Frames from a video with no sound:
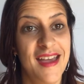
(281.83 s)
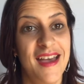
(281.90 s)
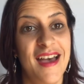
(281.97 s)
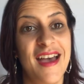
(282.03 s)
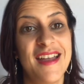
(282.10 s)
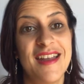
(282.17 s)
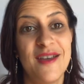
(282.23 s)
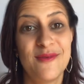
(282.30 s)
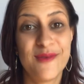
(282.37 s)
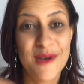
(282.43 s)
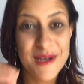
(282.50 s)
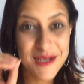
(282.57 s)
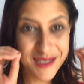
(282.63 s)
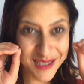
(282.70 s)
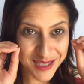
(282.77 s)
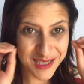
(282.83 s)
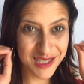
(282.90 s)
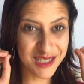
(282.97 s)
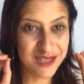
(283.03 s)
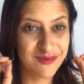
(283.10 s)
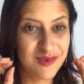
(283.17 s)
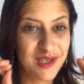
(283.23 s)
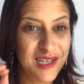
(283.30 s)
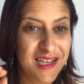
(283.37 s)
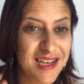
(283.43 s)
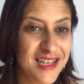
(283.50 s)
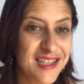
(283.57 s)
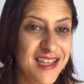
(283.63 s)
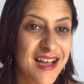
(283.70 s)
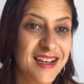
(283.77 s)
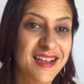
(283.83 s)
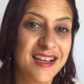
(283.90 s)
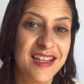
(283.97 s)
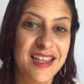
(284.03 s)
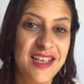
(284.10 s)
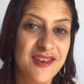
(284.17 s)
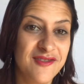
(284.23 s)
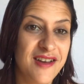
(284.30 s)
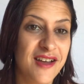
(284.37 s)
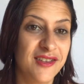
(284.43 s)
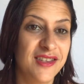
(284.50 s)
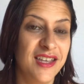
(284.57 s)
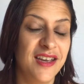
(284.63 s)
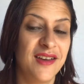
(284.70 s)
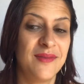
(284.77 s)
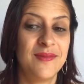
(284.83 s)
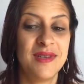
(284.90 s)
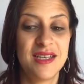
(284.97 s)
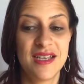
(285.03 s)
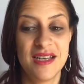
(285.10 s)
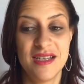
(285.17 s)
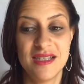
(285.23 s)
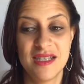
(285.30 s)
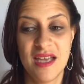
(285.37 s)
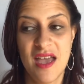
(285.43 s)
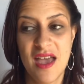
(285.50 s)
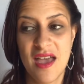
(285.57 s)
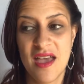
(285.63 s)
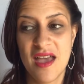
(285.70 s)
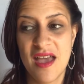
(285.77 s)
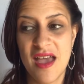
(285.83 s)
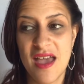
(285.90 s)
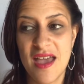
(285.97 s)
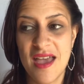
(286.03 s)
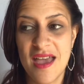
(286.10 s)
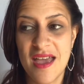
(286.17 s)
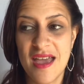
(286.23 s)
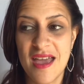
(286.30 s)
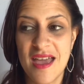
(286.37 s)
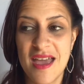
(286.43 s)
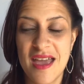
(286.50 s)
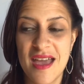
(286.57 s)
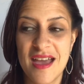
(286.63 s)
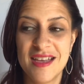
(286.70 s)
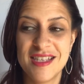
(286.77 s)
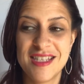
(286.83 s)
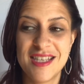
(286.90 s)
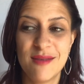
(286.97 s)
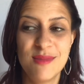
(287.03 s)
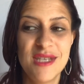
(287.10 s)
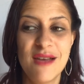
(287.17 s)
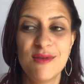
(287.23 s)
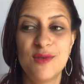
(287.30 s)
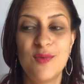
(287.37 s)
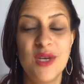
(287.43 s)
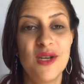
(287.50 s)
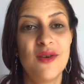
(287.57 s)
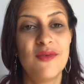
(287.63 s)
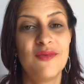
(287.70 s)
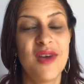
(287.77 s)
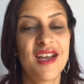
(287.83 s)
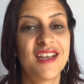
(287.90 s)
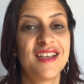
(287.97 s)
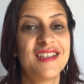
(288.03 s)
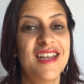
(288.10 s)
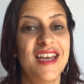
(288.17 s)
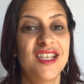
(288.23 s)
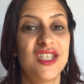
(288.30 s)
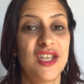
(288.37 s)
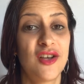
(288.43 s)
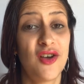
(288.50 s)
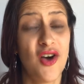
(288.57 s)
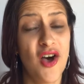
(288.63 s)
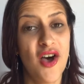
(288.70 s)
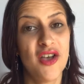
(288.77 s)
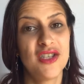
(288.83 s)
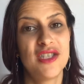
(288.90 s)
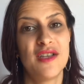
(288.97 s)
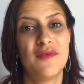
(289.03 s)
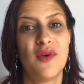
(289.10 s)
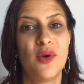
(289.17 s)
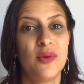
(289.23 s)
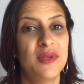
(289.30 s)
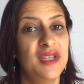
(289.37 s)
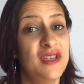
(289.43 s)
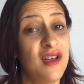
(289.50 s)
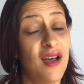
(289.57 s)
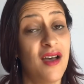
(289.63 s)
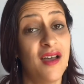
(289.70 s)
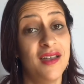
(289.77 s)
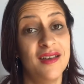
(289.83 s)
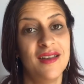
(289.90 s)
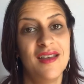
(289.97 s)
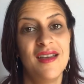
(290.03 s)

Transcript: And I wanted to just really get that clear out there because sometimes we don't recognize the cost of holding on